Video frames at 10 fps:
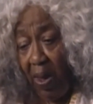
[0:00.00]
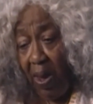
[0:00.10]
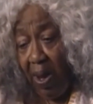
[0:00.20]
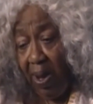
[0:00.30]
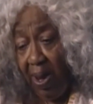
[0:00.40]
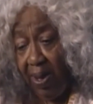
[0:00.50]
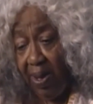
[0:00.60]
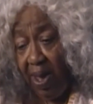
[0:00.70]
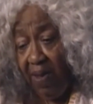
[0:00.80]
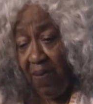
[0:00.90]
and I
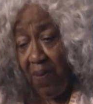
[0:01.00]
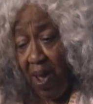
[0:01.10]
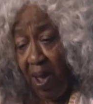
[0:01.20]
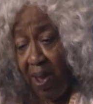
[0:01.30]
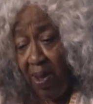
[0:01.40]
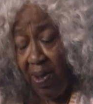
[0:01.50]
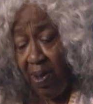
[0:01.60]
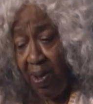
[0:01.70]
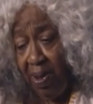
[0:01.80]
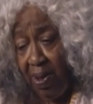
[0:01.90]
gave my
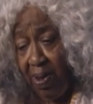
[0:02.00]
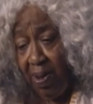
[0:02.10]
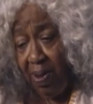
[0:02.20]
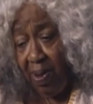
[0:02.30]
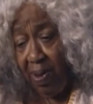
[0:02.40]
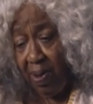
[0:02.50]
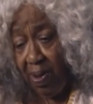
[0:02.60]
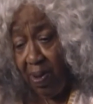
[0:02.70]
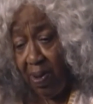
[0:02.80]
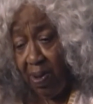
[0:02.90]
uh,
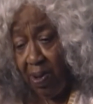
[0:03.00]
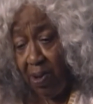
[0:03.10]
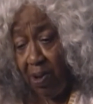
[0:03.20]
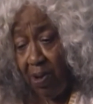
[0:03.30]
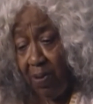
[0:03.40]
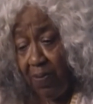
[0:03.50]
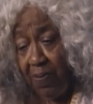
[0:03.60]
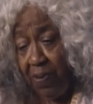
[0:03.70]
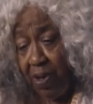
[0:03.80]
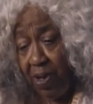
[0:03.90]

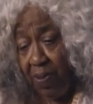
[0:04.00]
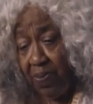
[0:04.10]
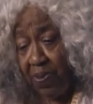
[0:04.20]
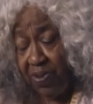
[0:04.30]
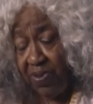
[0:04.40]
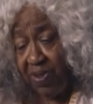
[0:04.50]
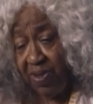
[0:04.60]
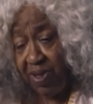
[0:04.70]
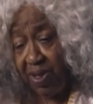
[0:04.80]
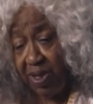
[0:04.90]
friend
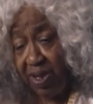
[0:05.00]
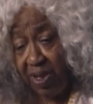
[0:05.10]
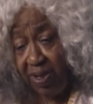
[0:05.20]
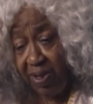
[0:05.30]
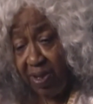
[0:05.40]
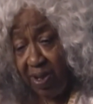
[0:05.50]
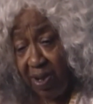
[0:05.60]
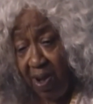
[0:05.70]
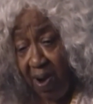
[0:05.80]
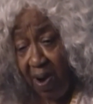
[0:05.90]
Patricia the keys to the
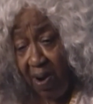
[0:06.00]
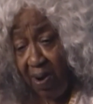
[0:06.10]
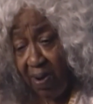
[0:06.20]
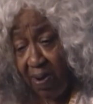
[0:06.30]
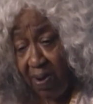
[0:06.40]
car.